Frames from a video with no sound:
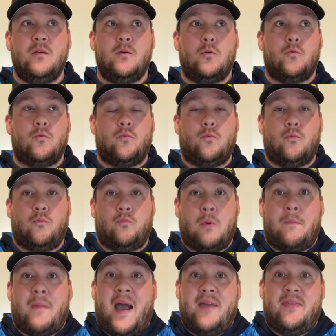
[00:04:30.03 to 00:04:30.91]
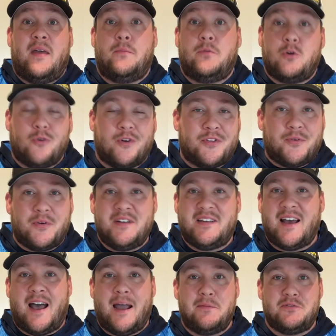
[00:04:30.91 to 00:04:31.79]
remind them 2 or 3
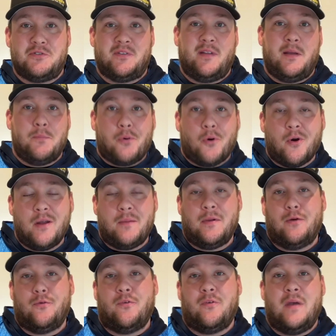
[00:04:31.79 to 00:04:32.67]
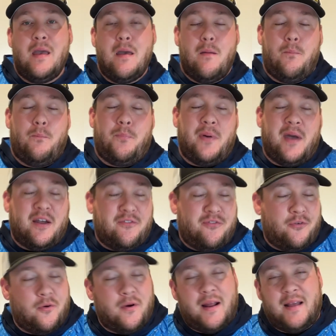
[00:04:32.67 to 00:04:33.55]
times during the appointment, or beg
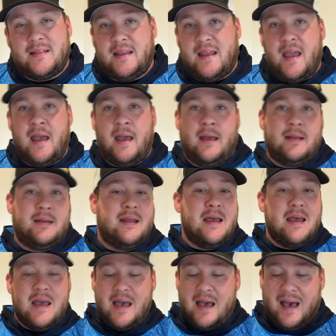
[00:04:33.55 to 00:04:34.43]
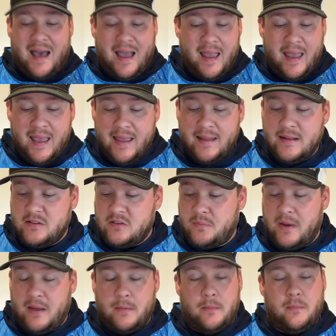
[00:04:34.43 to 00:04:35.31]
for it at the end. I hated
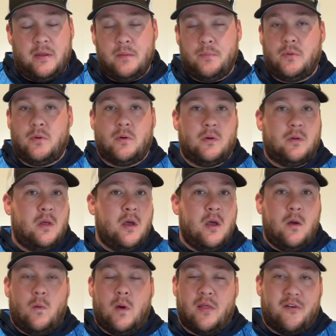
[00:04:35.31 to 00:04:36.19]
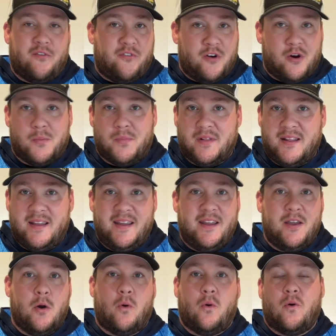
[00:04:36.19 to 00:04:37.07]
spamming people, whether
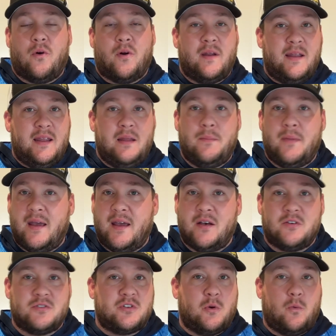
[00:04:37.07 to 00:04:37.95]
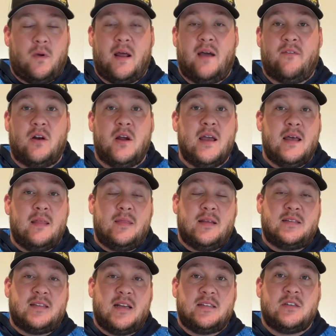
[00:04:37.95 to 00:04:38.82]
verbally or emails or whatever.
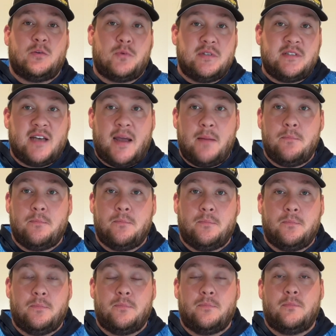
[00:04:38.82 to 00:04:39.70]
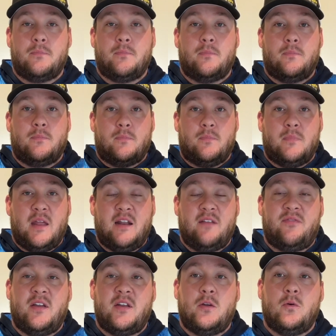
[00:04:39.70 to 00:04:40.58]
This sends it one time, and
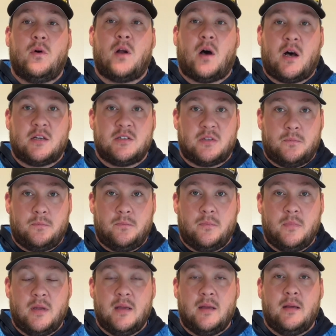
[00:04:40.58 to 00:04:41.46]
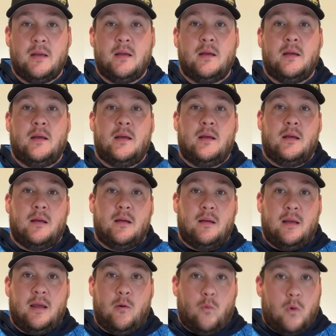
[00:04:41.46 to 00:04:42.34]
if they do it, awesome.
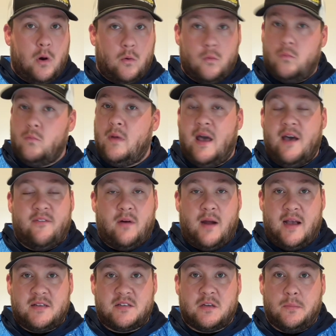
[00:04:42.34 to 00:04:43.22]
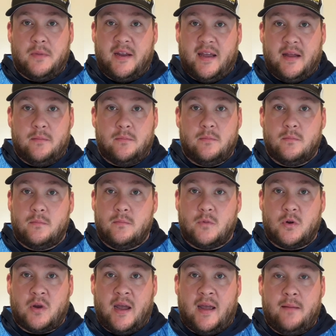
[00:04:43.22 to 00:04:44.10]
It won't ever ask them again,
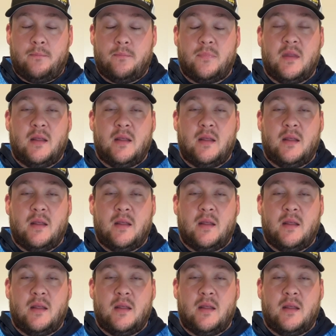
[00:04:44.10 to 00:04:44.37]
okay?